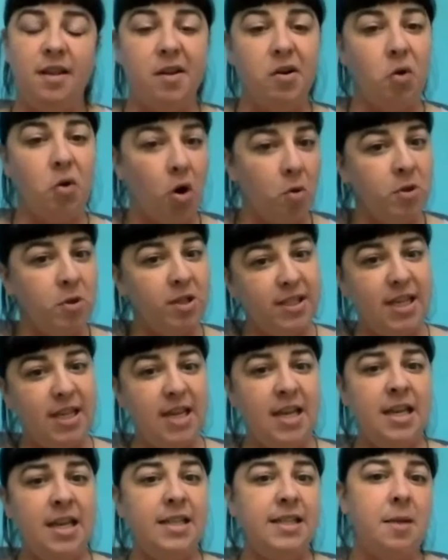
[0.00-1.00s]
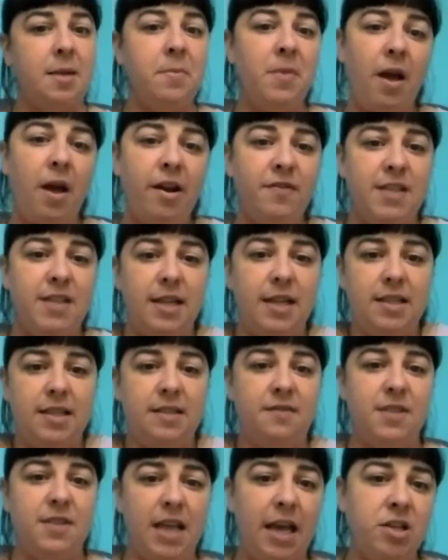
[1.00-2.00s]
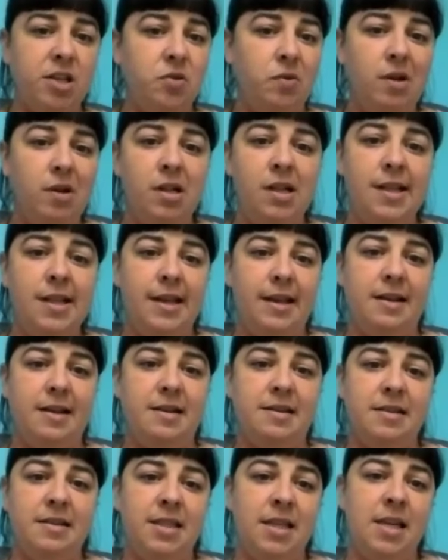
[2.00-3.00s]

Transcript: normalcy, some kind of sense of schedule. And